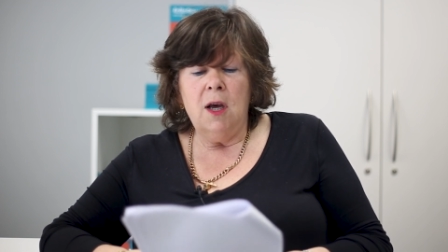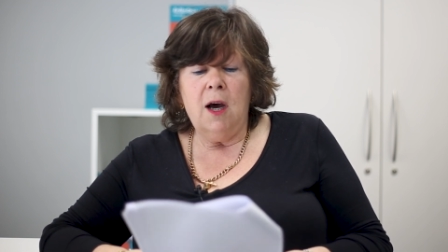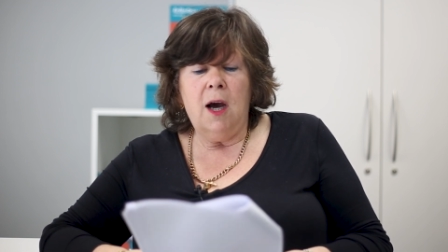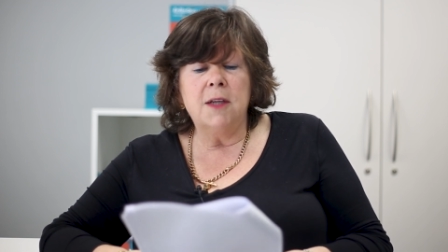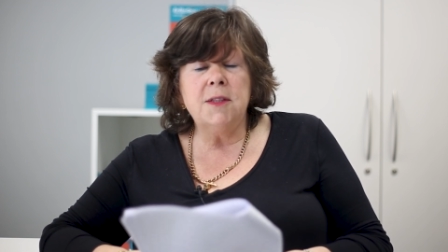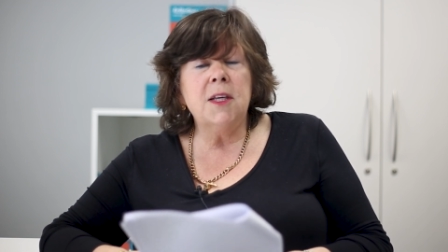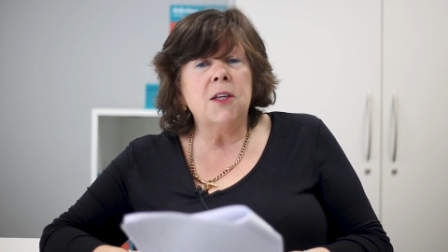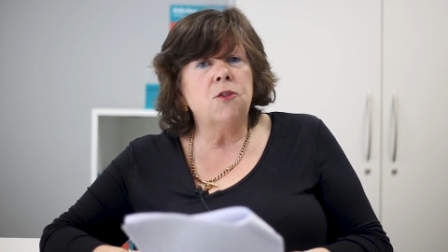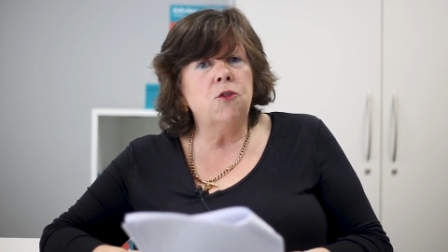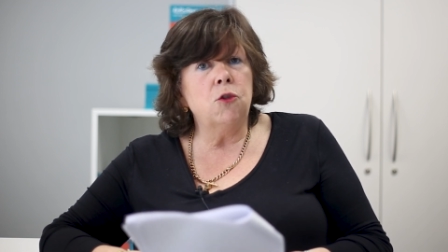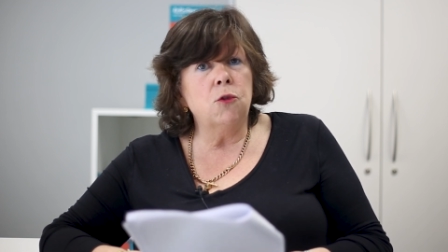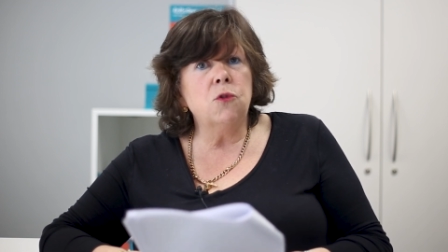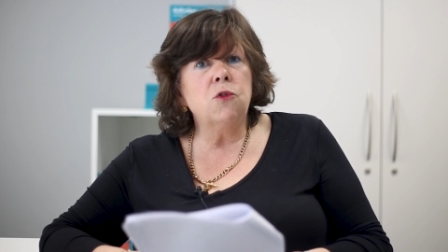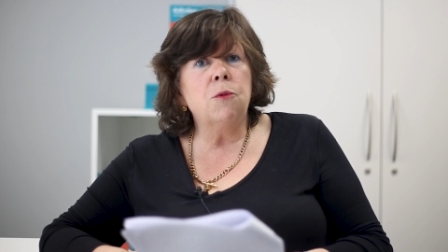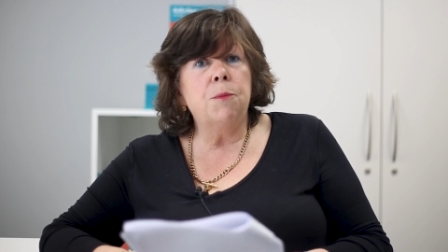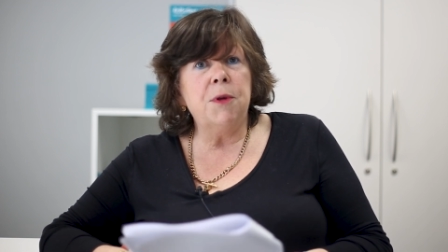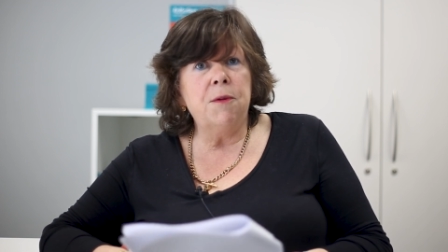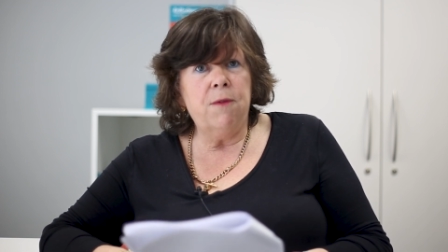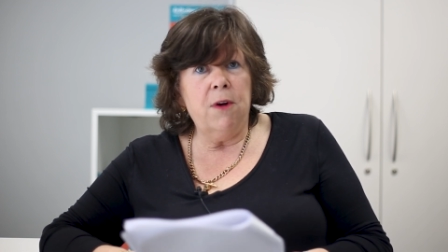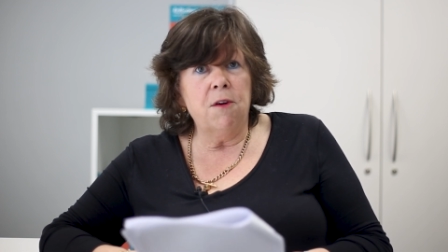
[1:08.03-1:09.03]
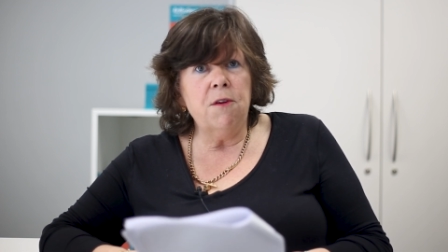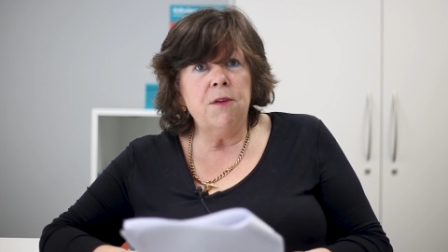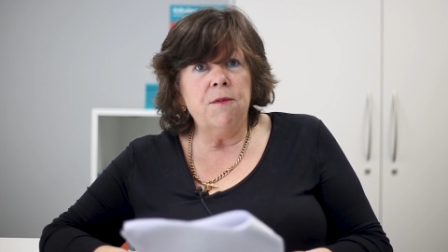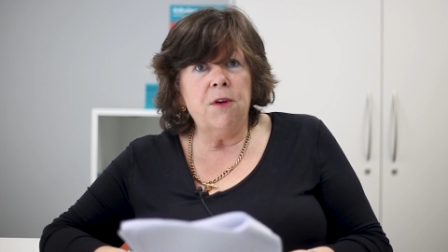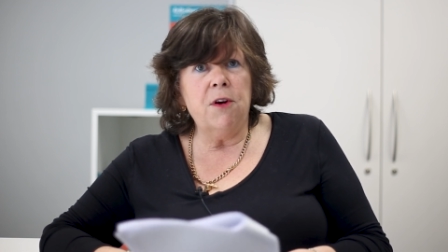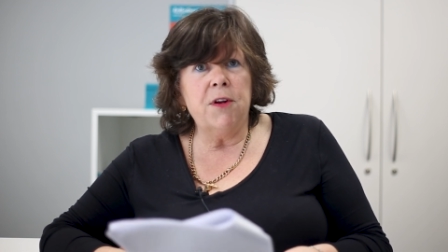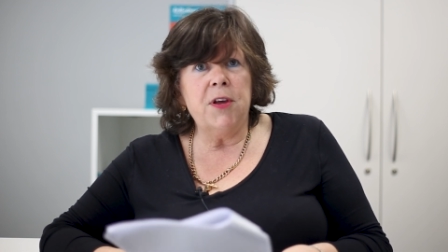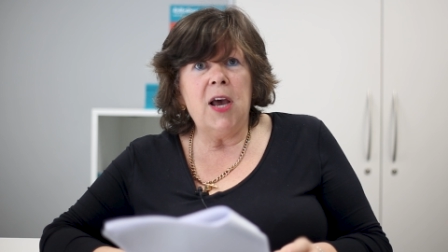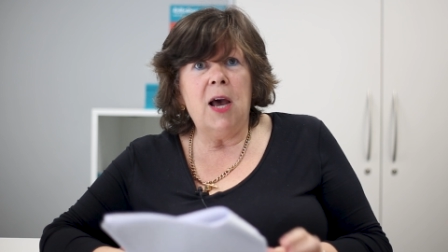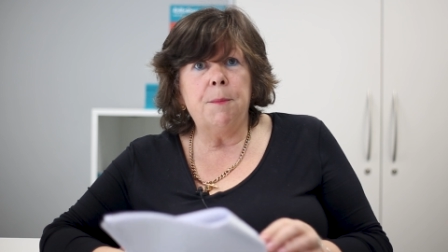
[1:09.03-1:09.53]
I think students will be very,
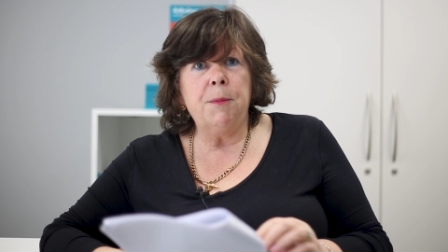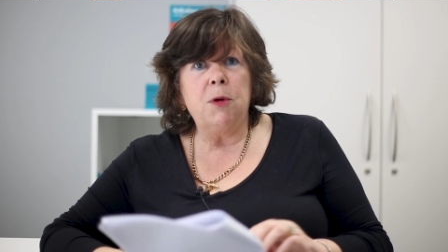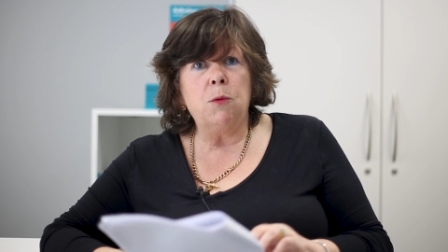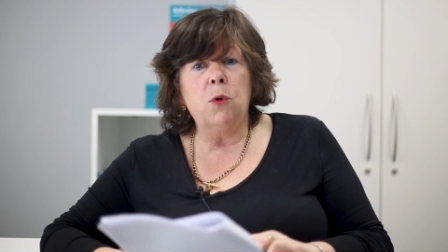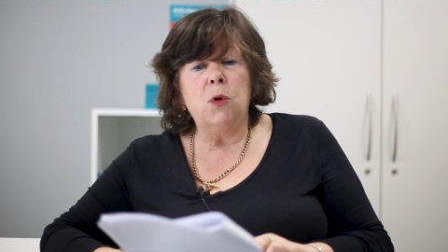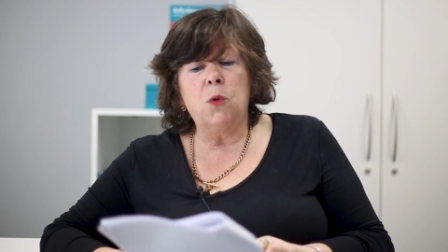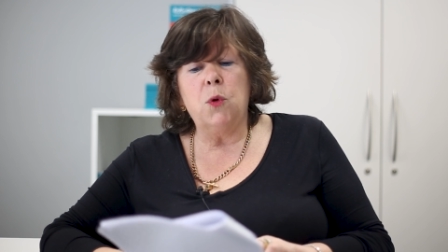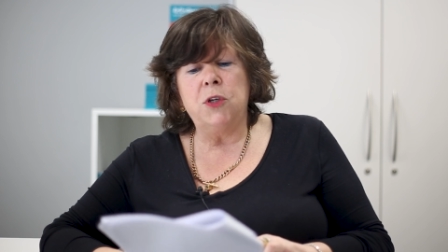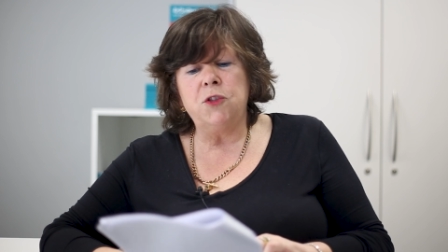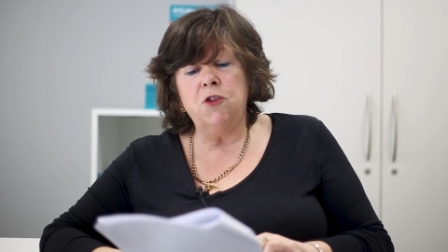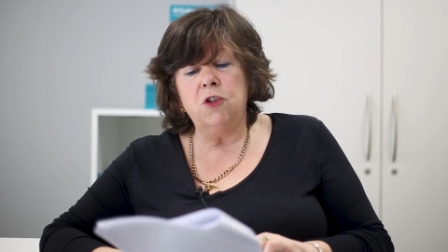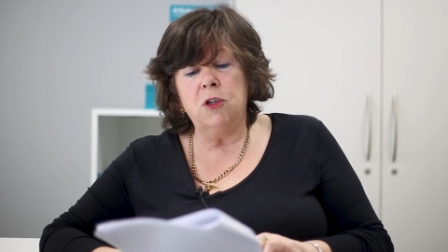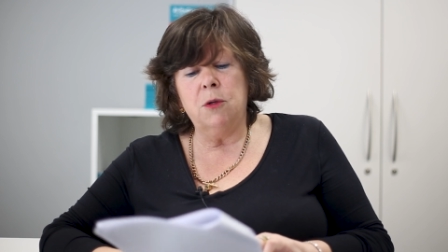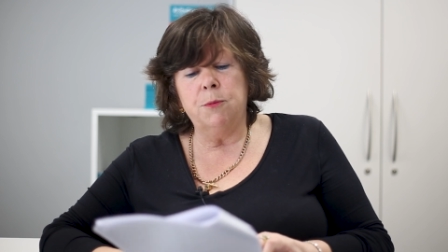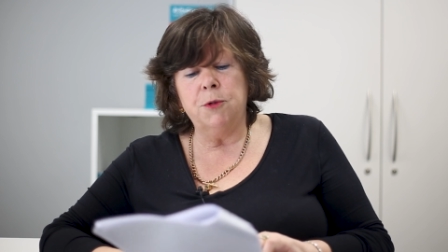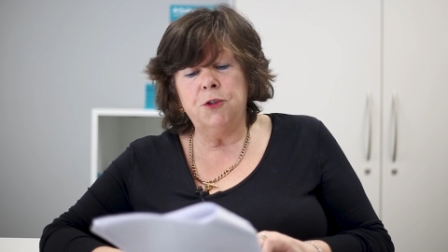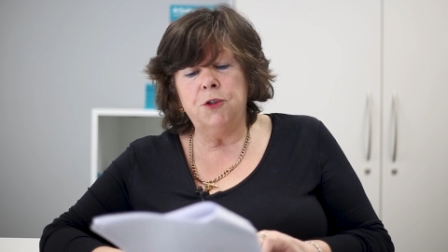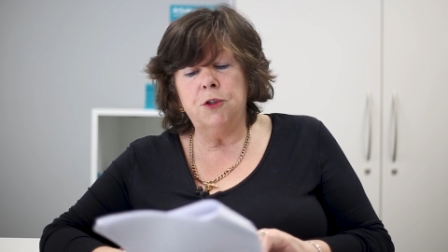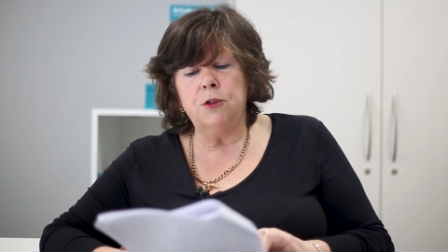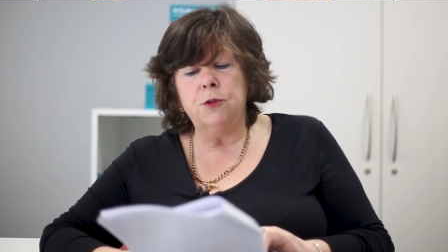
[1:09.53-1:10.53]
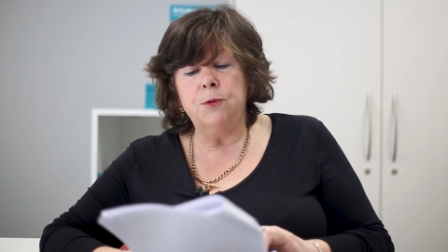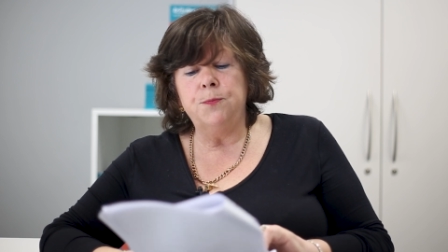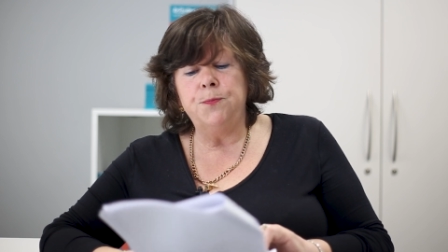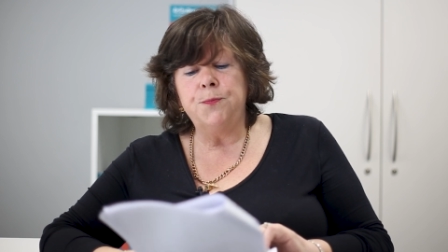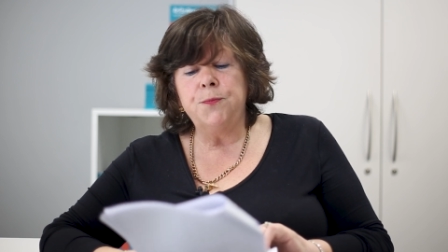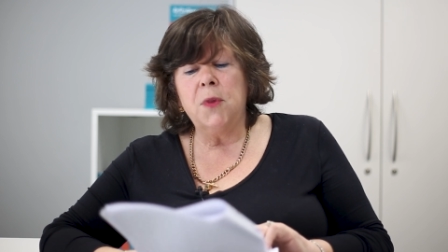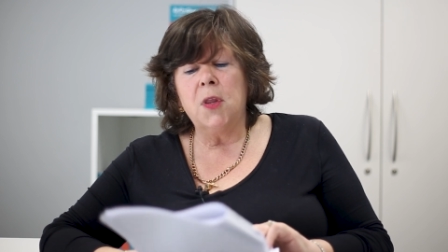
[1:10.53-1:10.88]
very happy with question number 2.